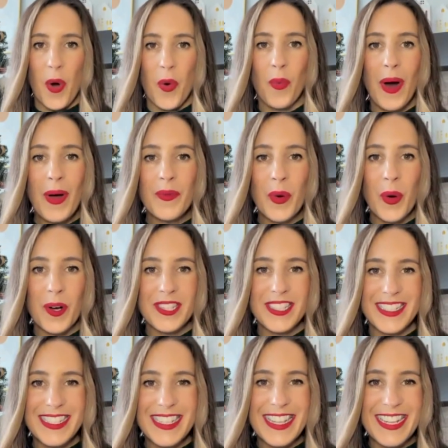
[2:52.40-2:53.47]
What role
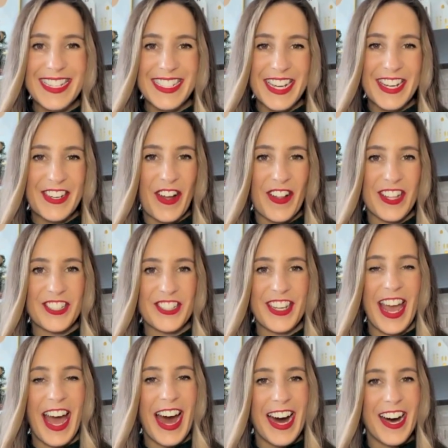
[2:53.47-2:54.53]
does clean
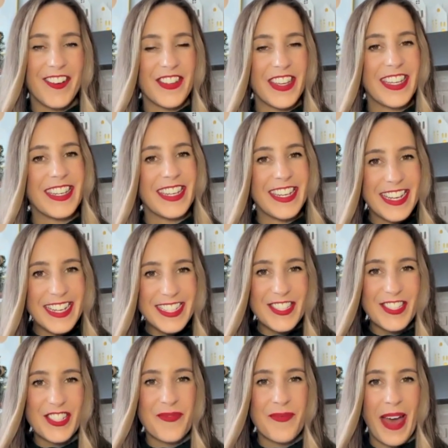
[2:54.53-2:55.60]
technology have in
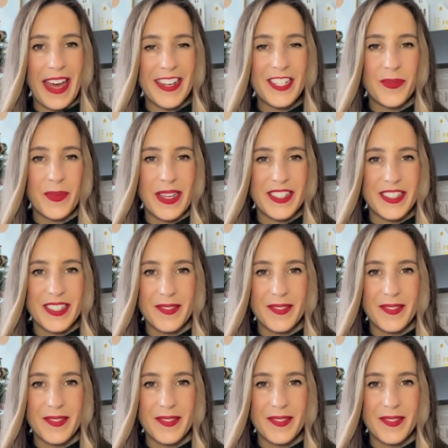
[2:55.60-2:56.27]
ESG management?